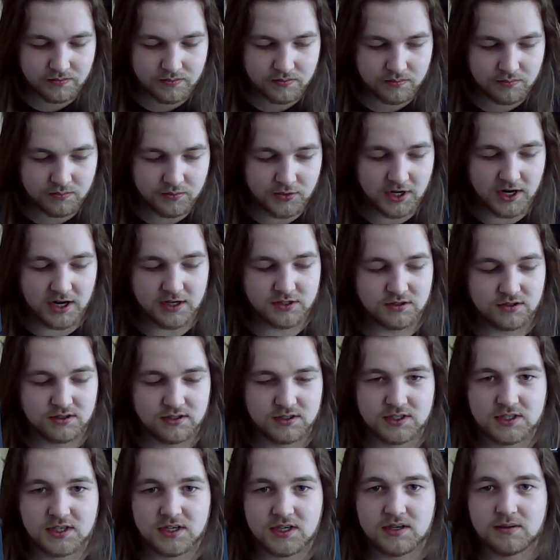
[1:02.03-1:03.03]
But as you can
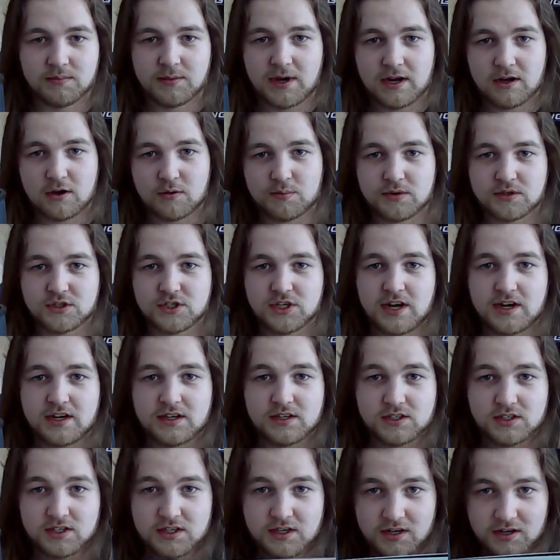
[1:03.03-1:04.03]
see, my output jack
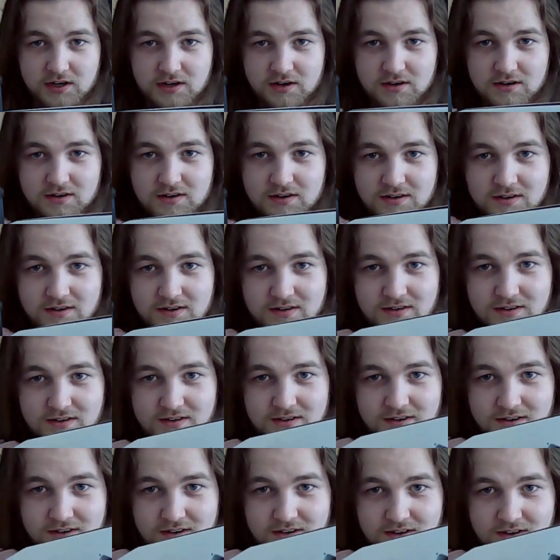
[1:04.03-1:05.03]
is here,
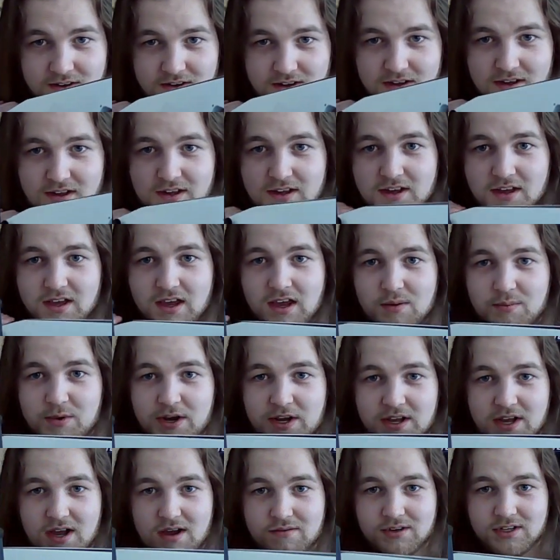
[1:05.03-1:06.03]
and my
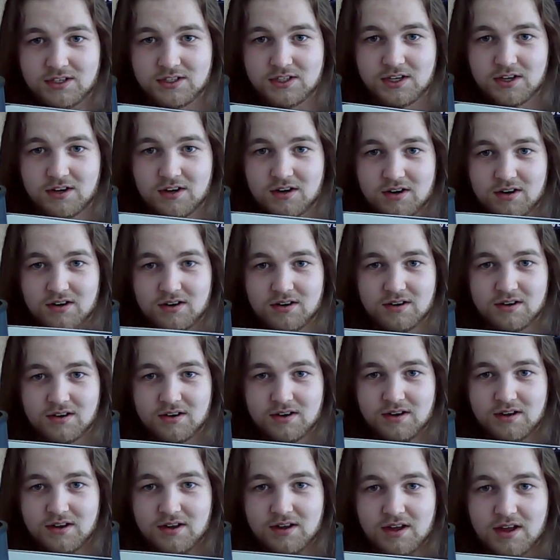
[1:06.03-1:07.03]
cavity's here.
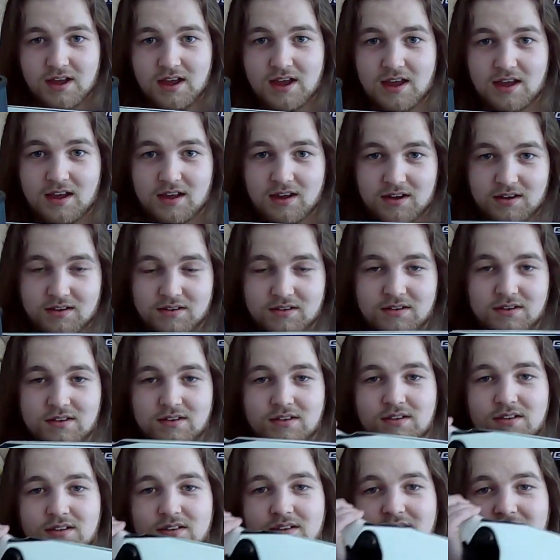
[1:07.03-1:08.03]
And
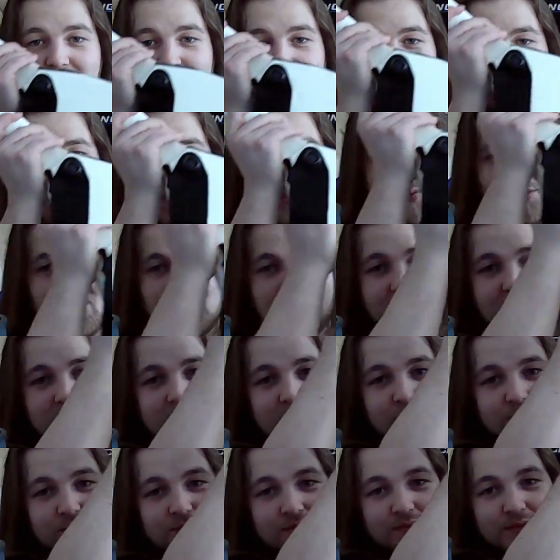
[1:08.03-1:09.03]
the wire
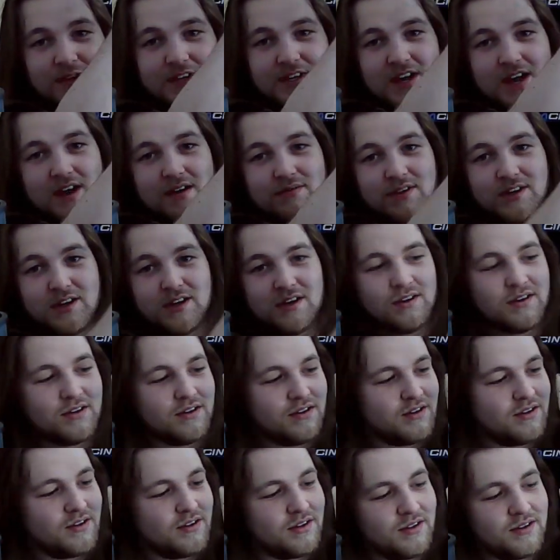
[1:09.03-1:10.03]
goes from the cavity
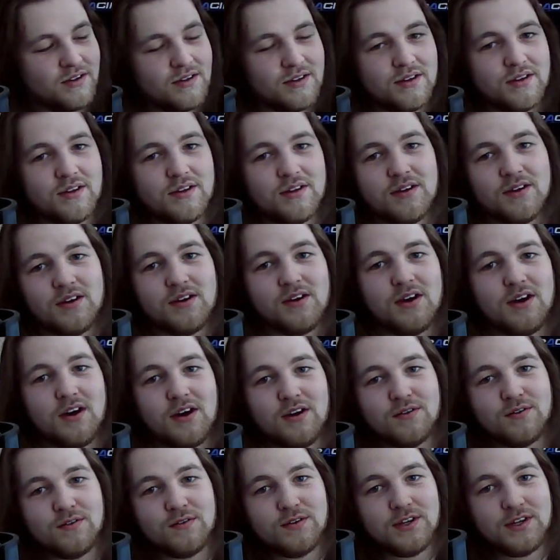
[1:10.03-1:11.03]

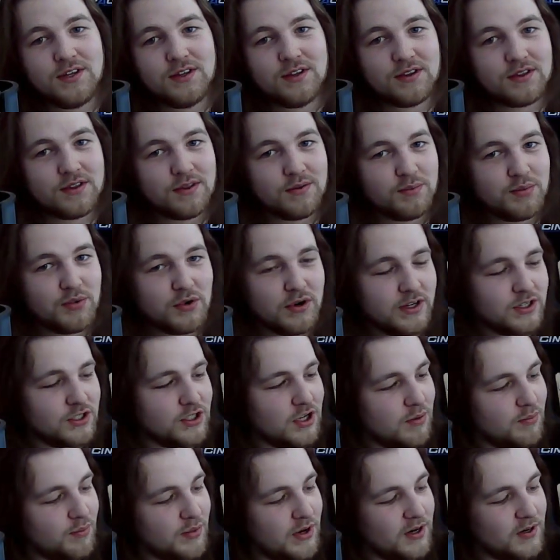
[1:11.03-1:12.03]
underneath the bridge
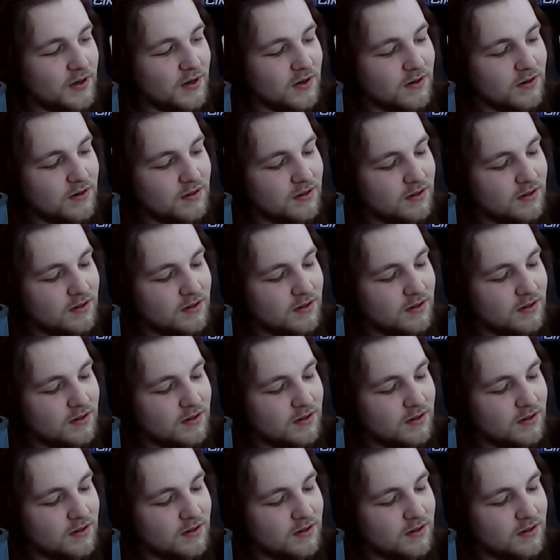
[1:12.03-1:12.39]
humbucker